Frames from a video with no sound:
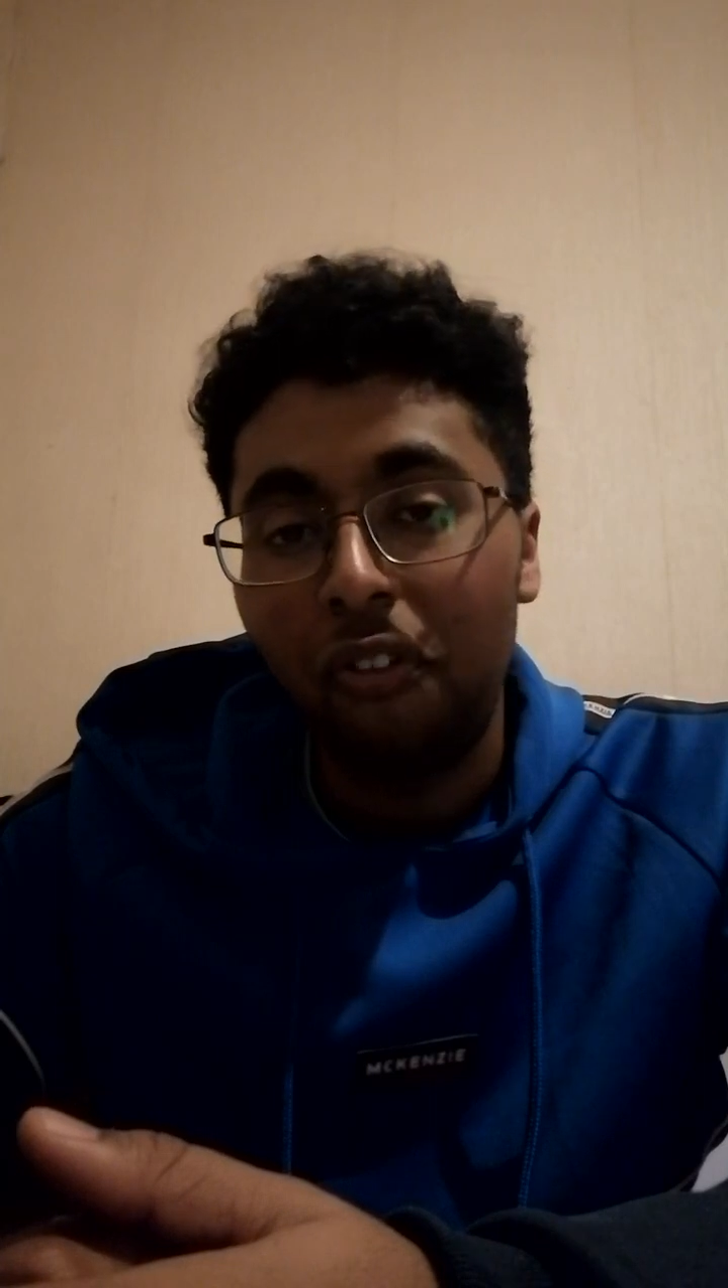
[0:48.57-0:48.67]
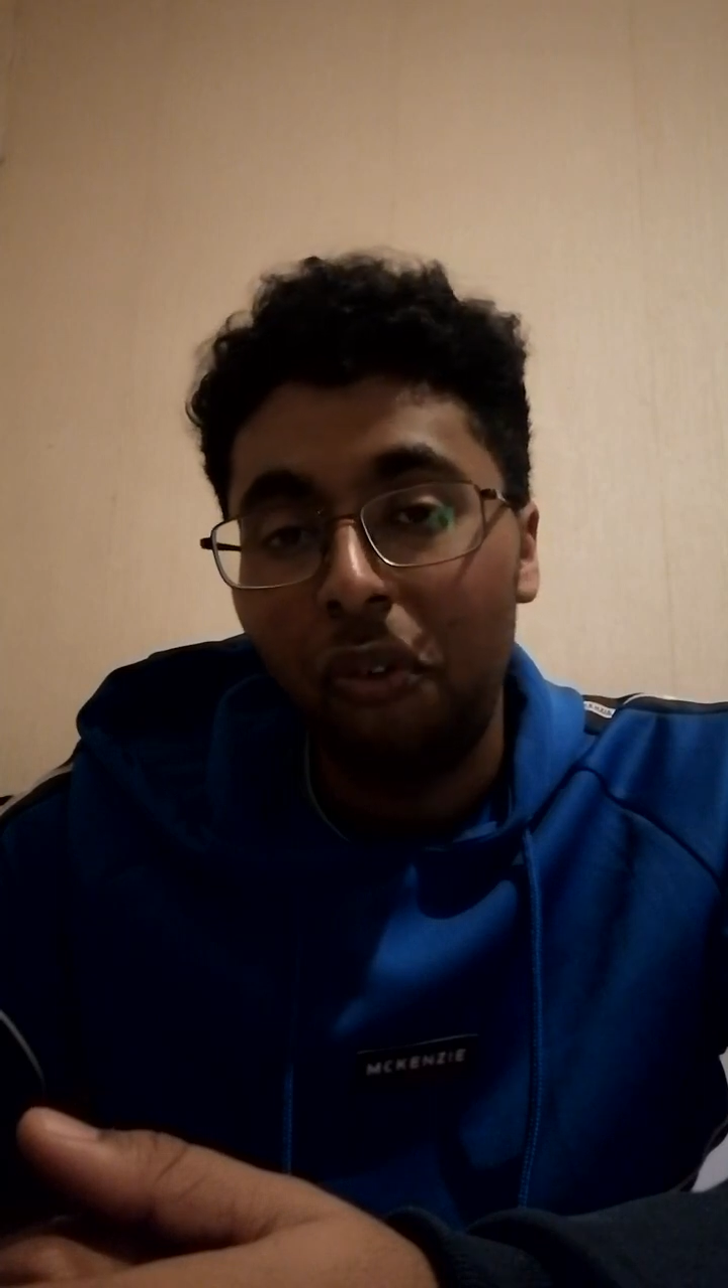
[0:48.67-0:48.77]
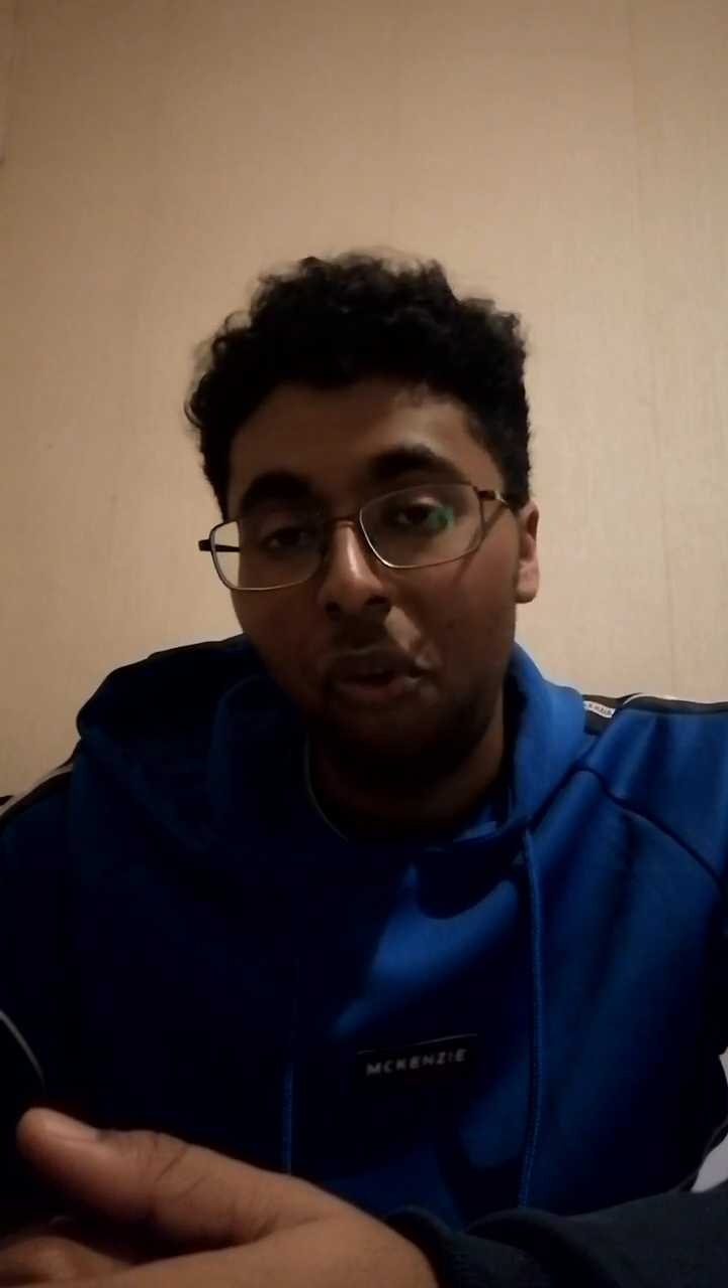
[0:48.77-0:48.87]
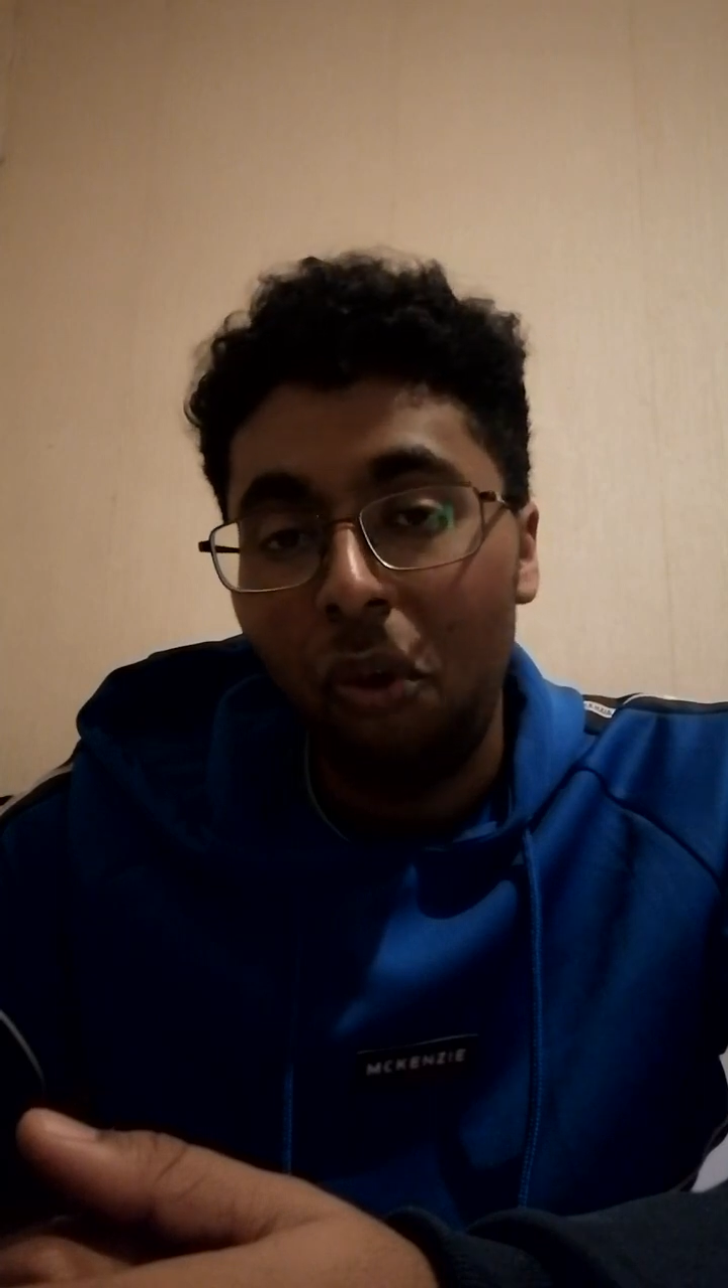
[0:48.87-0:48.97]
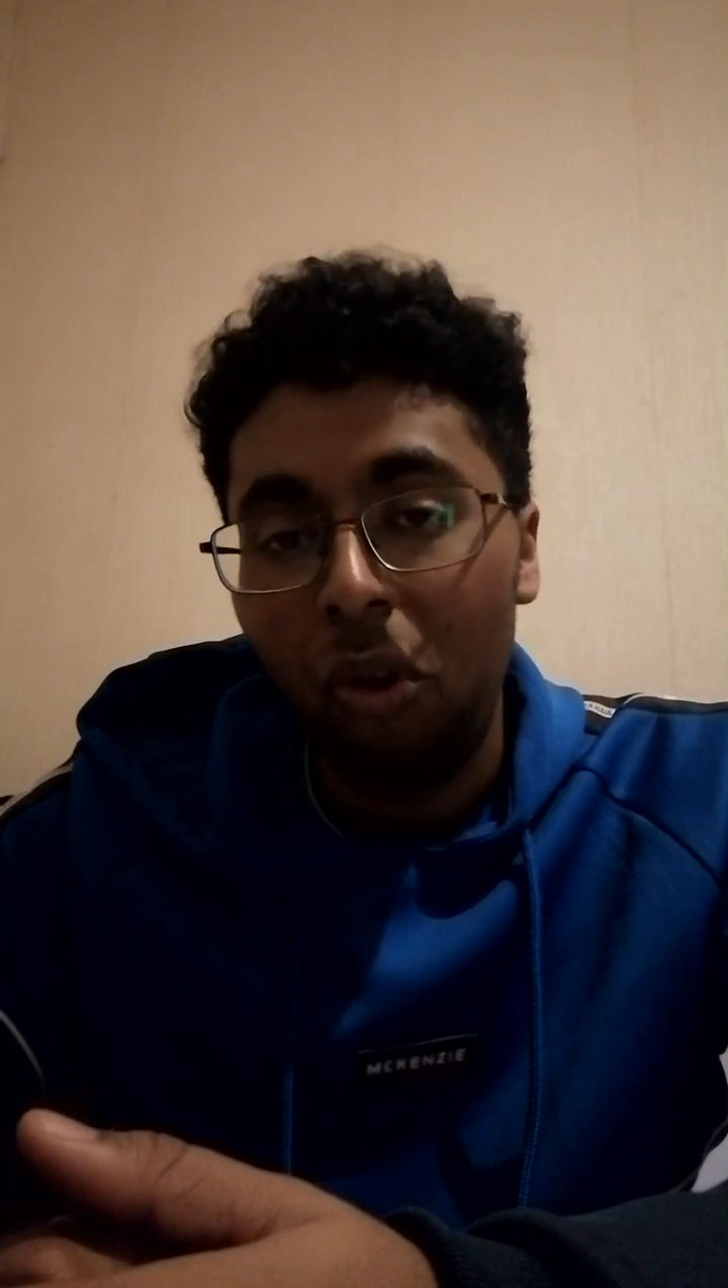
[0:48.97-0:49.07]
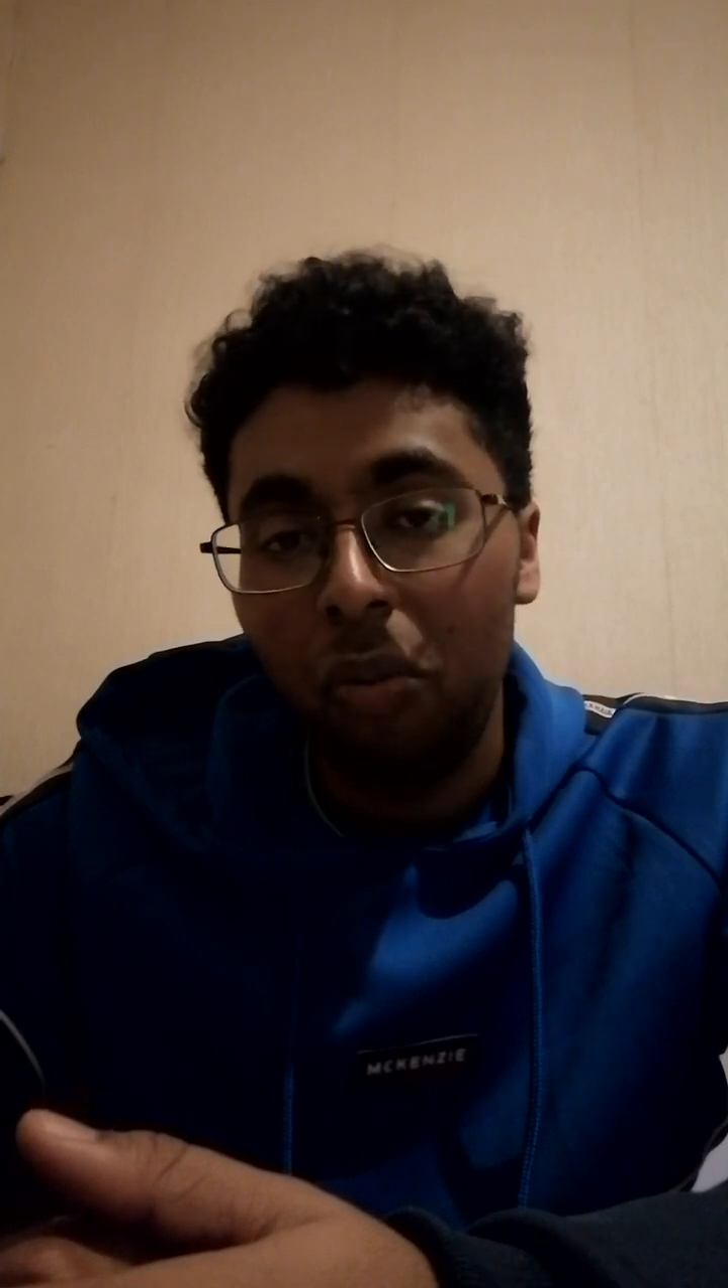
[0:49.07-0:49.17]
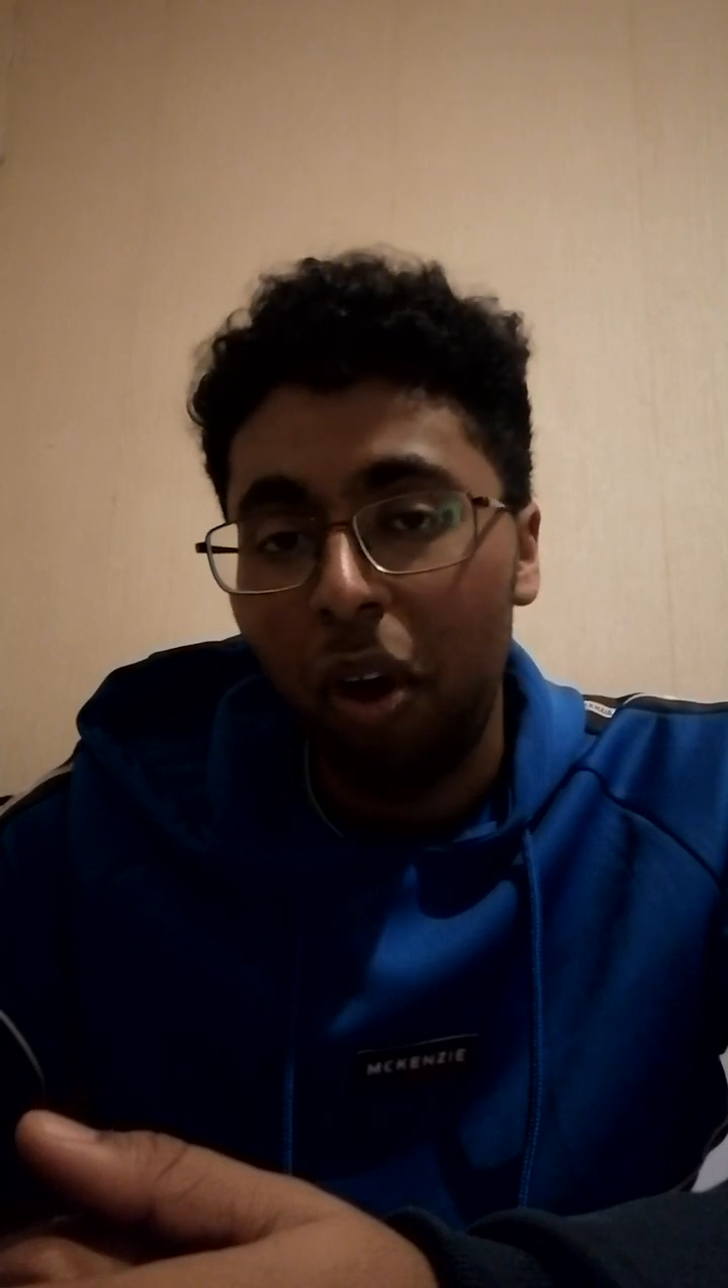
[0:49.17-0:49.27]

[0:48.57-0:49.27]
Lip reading: fooled